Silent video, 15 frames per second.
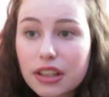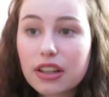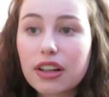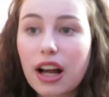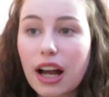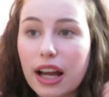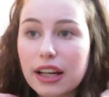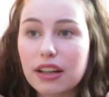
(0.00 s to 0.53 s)
are
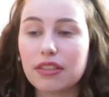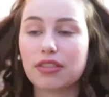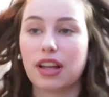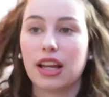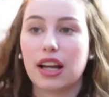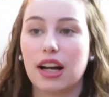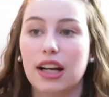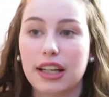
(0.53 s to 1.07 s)
kind of
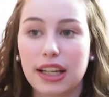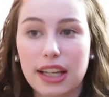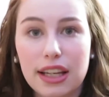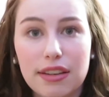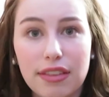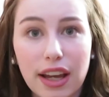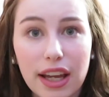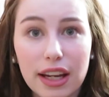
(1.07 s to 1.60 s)

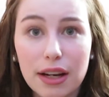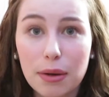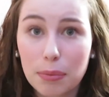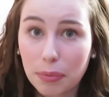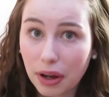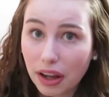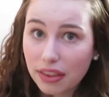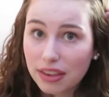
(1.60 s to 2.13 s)
uneven,
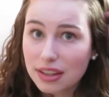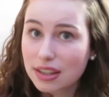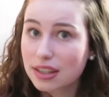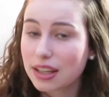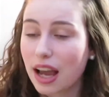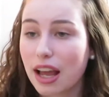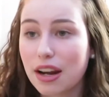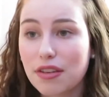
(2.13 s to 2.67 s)
but this is
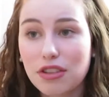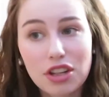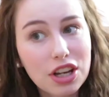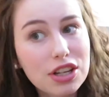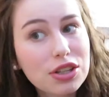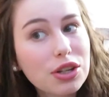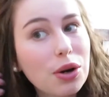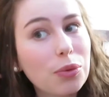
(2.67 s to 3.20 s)
kind of
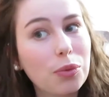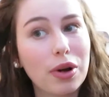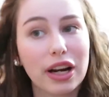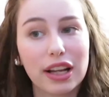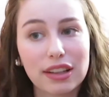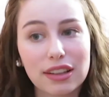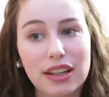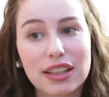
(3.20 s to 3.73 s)
just what
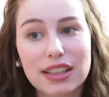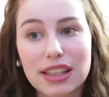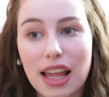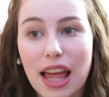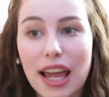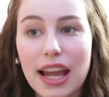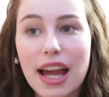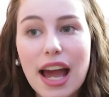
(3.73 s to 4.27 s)
it looks
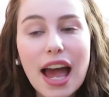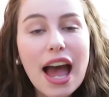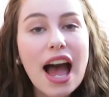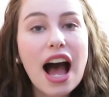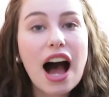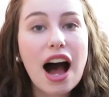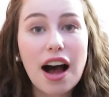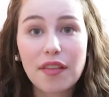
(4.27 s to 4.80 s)
like.
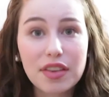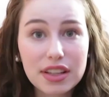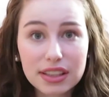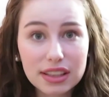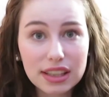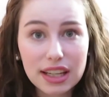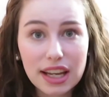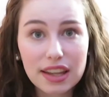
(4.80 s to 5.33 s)

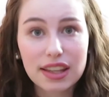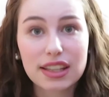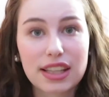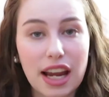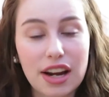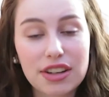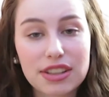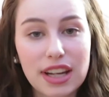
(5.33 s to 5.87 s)
Obviously this
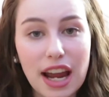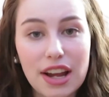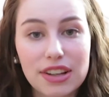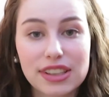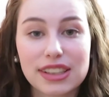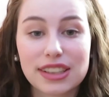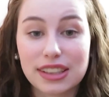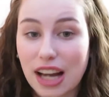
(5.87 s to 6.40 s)

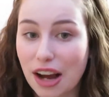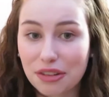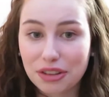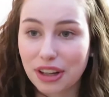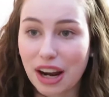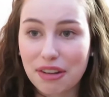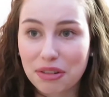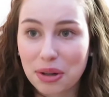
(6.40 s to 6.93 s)
hairstyle is not
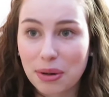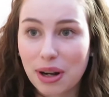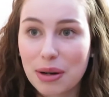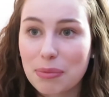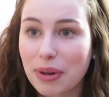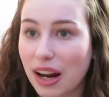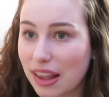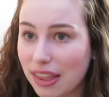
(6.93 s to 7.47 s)
for
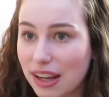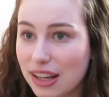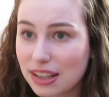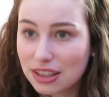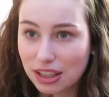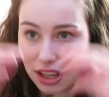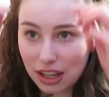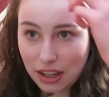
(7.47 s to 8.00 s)
everyone, but I think
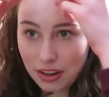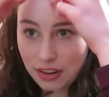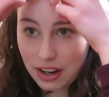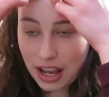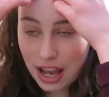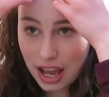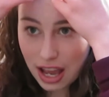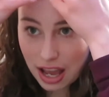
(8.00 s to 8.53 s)
it's cute.
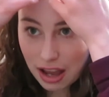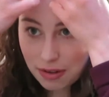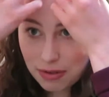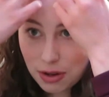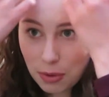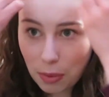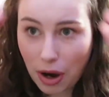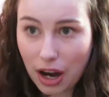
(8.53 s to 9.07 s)
If
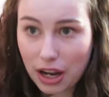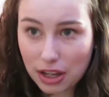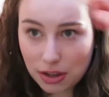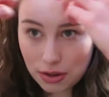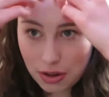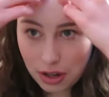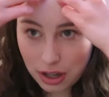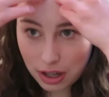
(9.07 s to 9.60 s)
you want,
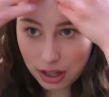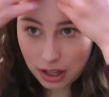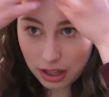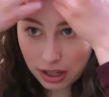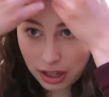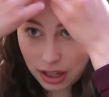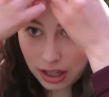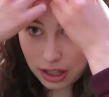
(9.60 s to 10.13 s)
you
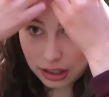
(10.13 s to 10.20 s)
could